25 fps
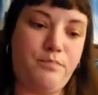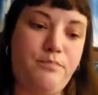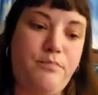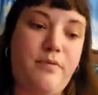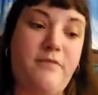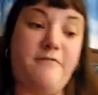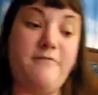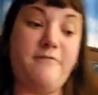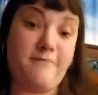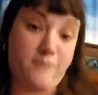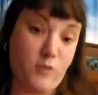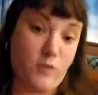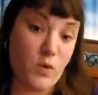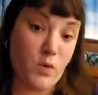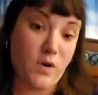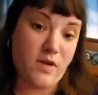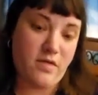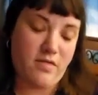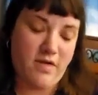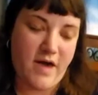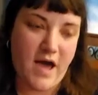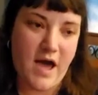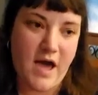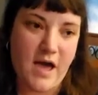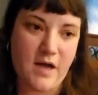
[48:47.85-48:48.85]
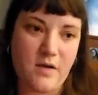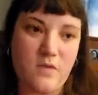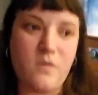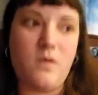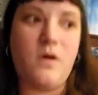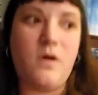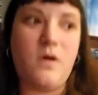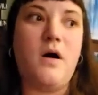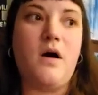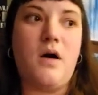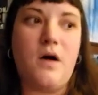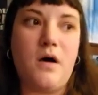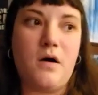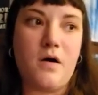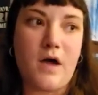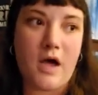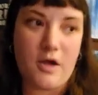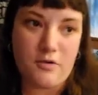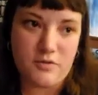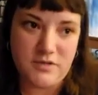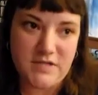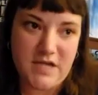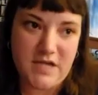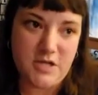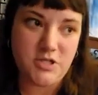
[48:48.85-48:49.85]
before that,
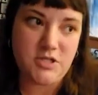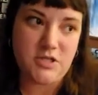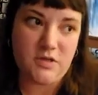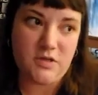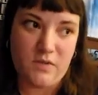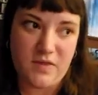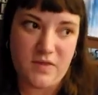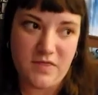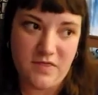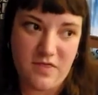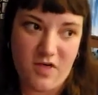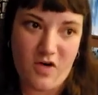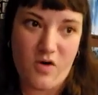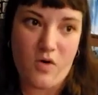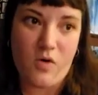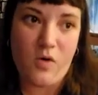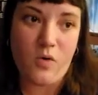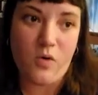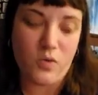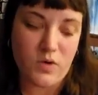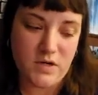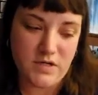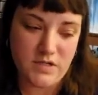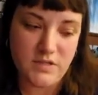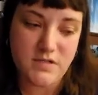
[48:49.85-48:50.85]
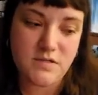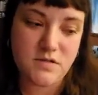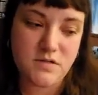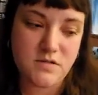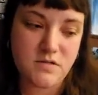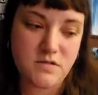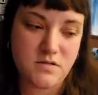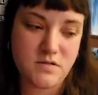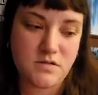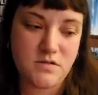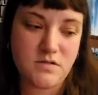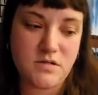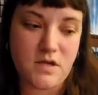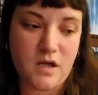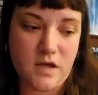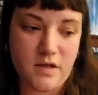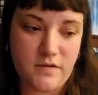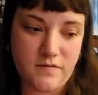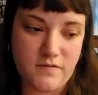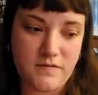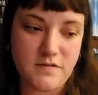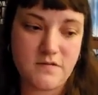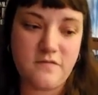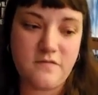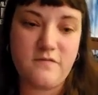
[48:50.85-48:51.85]
I was actually with the oldest
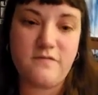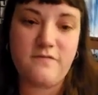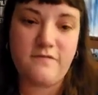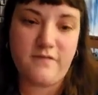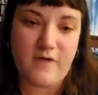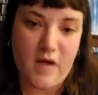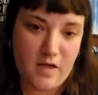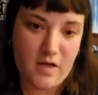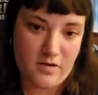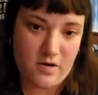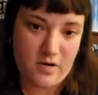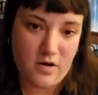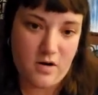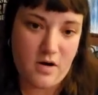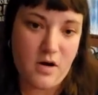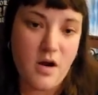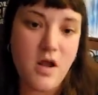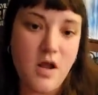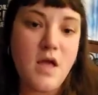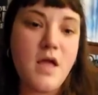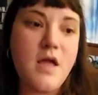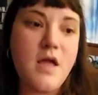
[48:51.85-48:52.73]
son's father,